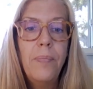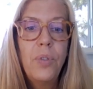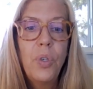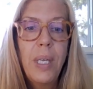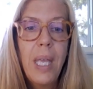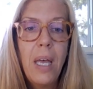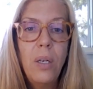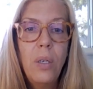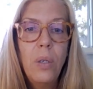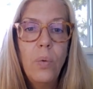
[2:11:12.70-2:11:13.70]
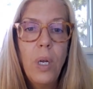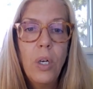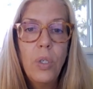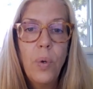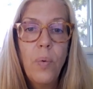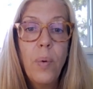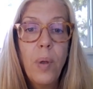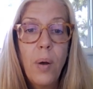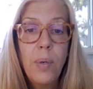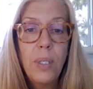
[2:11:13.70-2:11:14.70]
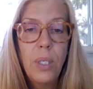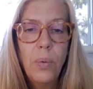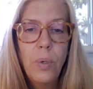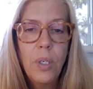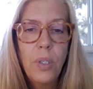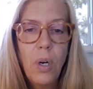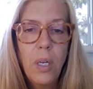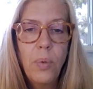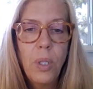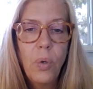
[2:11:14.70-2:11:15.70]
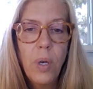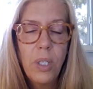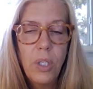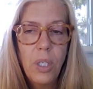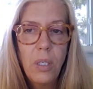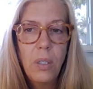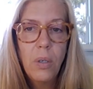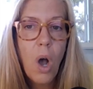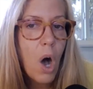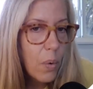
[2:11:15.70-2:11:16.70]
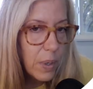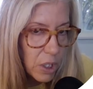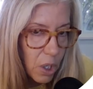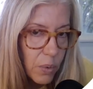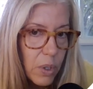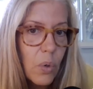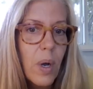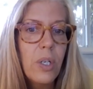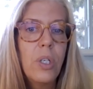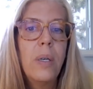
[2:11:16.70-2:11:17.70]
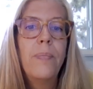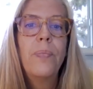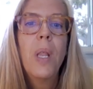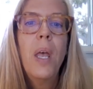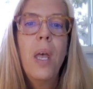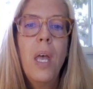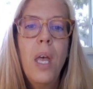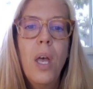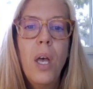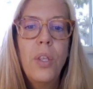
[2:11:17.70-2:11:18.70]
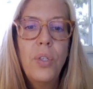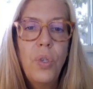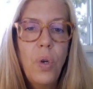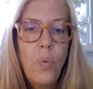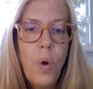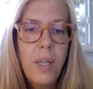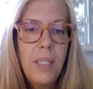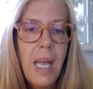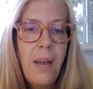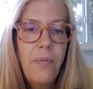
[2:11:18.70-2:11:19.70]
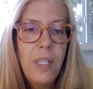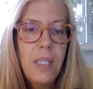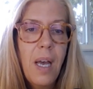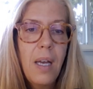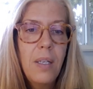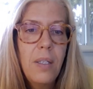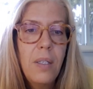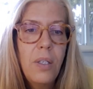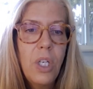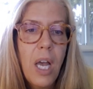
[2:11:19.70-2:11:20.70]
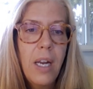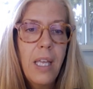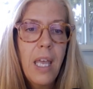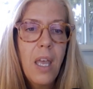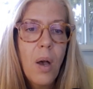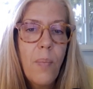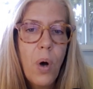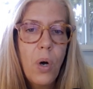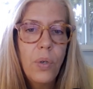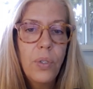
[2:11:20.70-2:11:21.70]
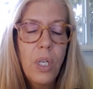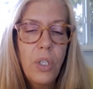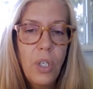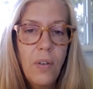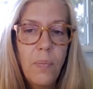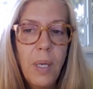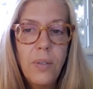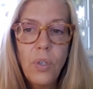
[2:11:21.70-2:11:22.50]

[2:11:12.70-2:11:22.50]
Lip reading: So again, we are doing what we always do. We're starting with the question. Always start with the question. The student wants to emphasize Janaki Amal's achievement.